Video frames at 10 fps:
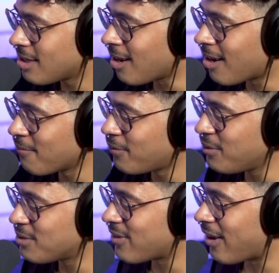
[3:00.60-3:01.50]
The harmful
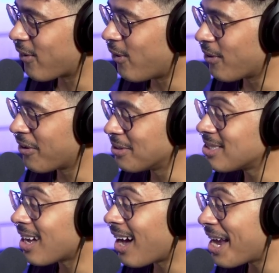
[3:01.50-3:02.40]
use of alcohol
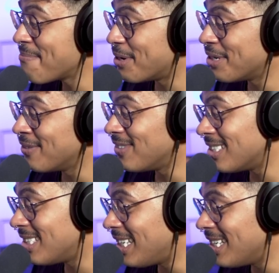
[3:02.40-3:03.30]
causes a high burden of
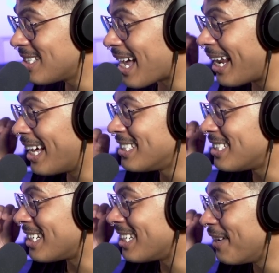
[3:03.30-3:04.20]
disease and has
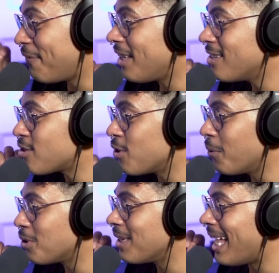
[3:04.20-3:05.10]
significant
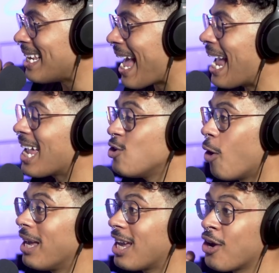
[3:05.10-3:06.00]
social and economic